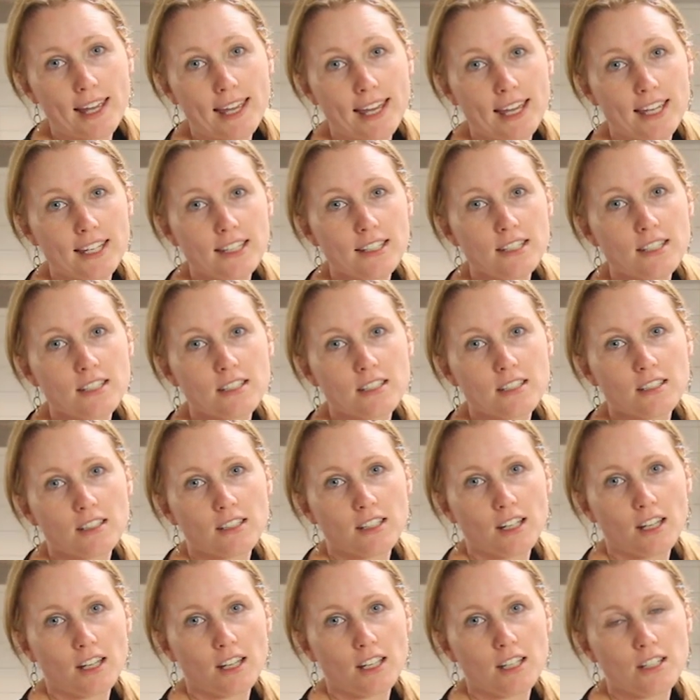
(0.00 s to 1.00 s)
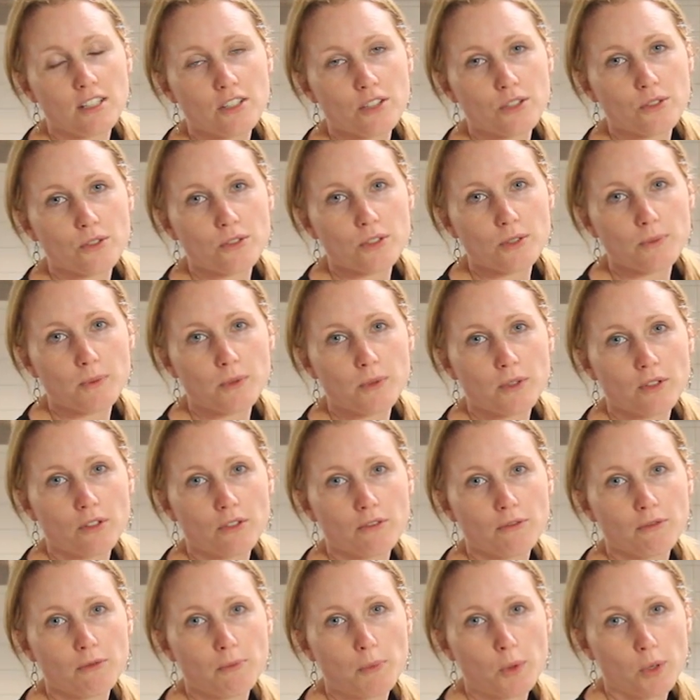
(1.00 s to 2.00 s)
heat in a saucepan
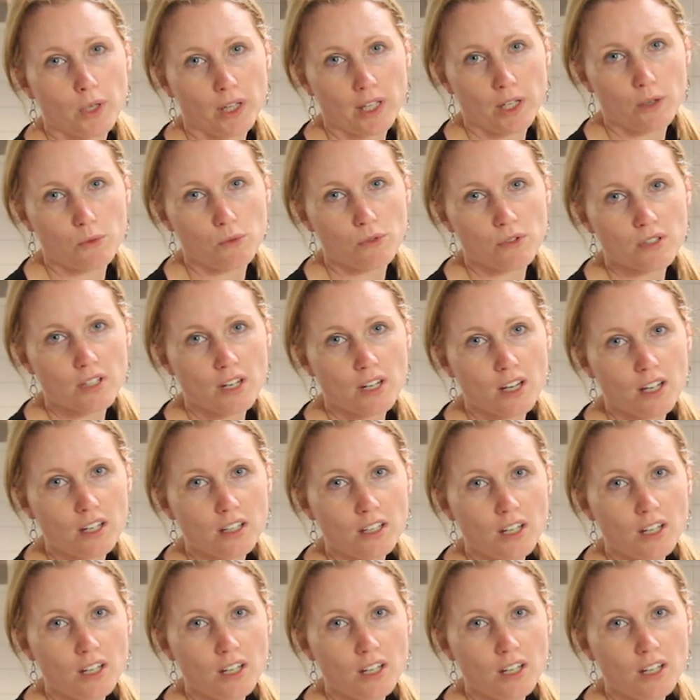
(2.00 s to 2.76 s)
of boiling water